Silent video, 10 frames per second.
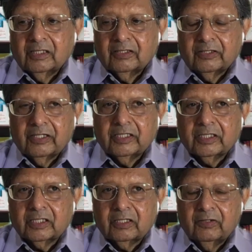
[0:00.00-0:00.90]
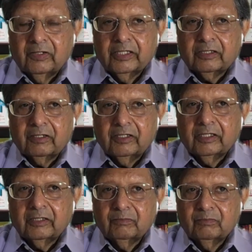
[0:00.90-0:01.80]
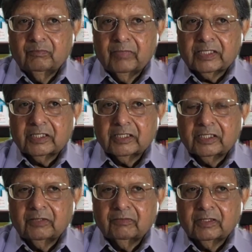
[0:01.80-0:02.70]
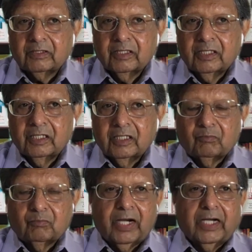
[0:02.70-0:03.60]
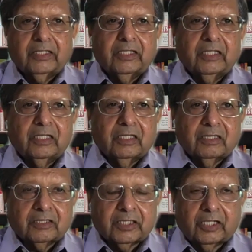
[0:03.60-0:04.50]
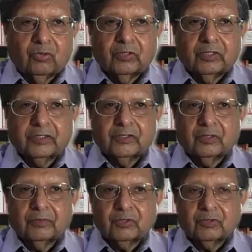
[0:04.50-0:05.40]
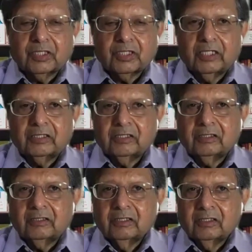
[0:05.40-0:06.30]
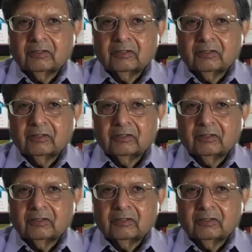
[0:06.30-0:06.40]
there is a clear message given by the stakeholders of the society,